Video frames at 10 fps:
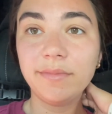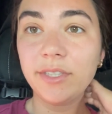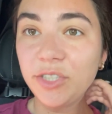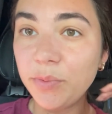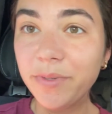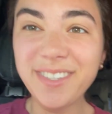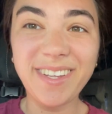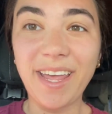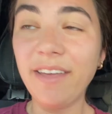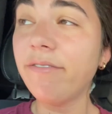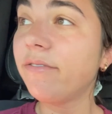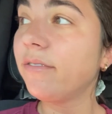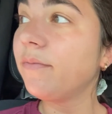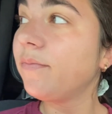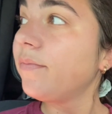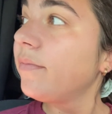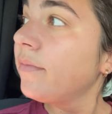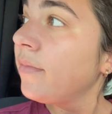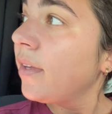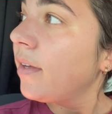Super safe.
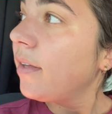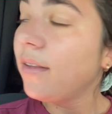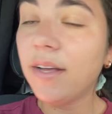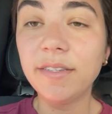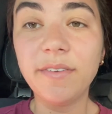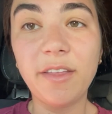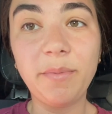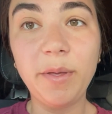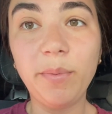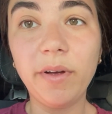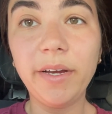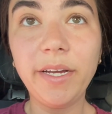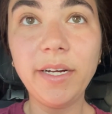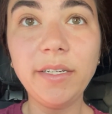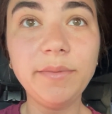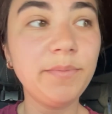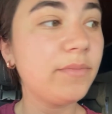Lots of other people are here.